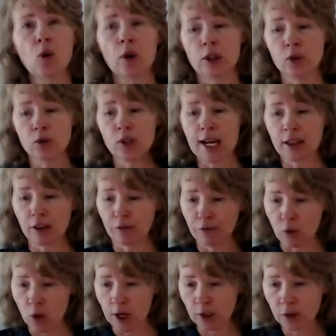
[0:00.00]
You take the
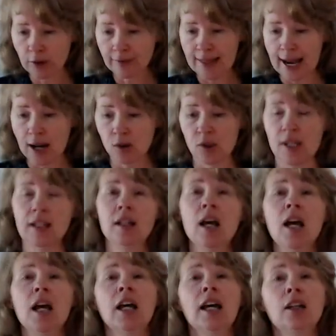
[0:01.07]
400,000
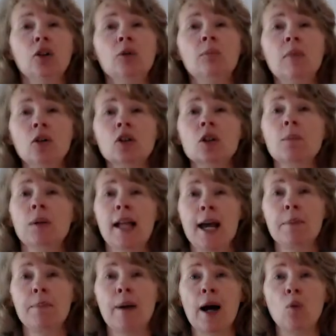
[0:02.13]
and you multiply
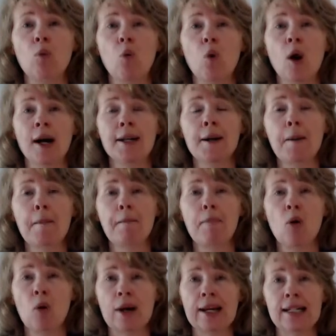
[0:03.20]
it by
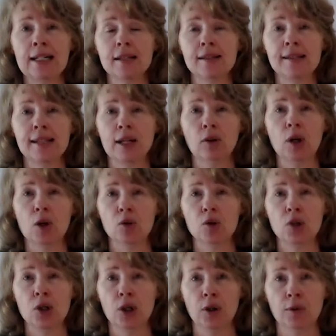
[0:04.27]
1.02.